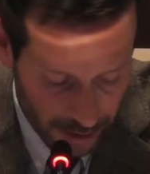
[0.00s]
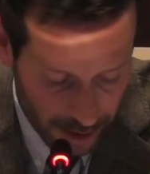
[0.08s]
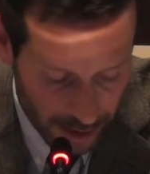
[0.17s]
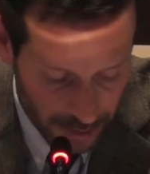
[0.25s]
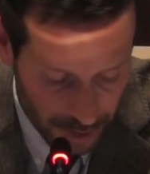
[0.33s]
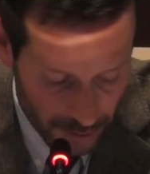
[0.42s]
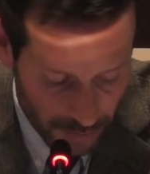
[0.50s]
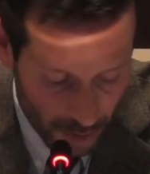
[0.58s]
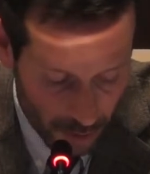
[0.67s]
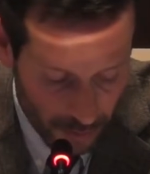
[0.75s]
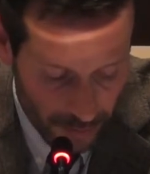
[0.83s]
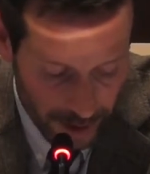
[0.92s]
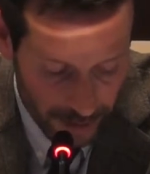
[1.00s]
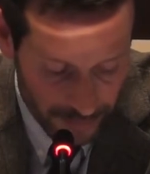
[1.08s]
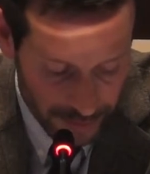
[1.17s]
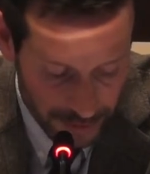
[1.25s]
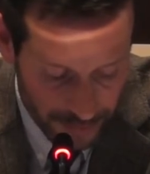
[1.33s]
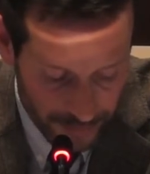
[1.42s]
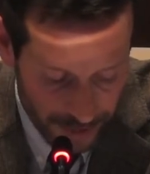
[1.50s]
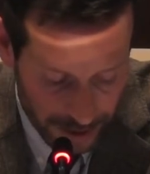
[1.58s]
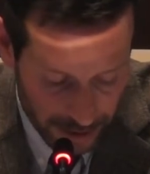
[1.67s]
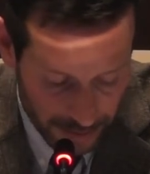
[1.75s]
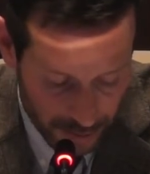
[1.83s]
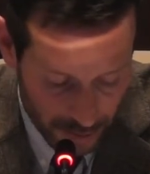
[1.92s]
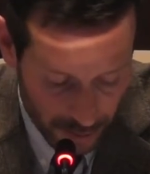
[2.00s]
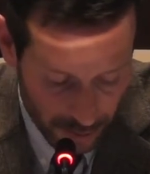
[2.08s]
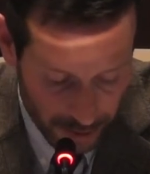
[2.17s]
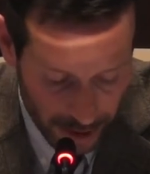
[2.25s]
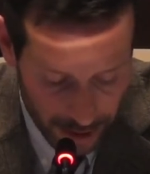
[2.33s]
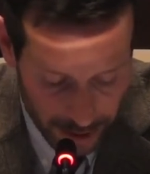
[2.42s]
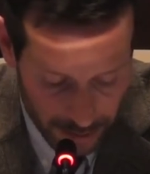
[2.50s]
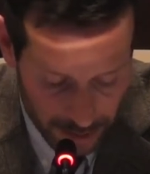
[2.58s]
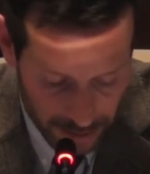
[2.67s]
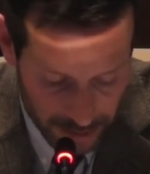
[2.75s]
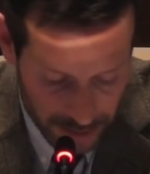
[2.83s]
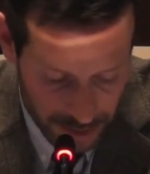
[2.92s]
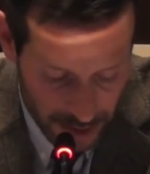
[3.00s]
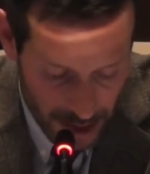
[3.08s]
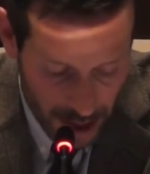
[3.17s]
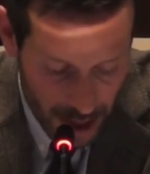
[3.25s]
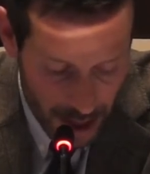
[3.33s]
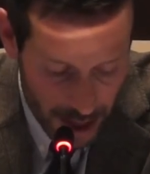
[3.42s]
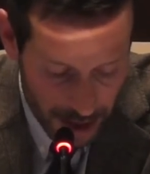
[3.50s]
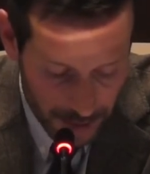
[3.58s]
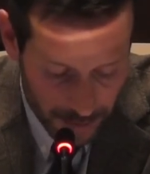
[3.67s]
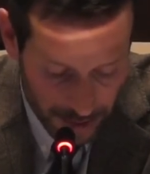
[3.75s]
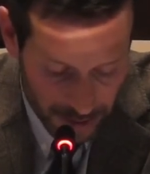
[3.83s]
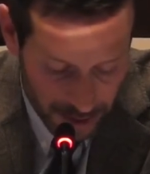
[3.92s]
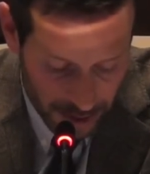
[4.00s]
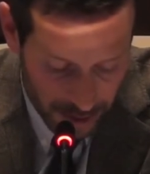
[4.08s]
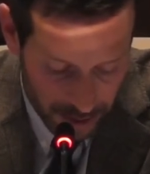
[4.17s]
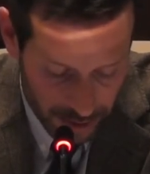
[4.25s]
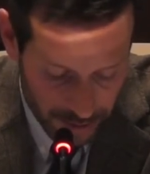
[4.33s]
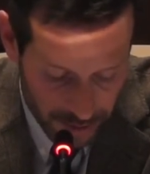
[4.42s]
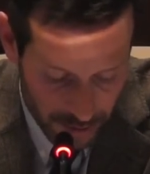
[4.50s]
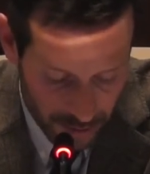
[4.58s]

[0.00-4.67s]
account of all relevant factual elements, in particular the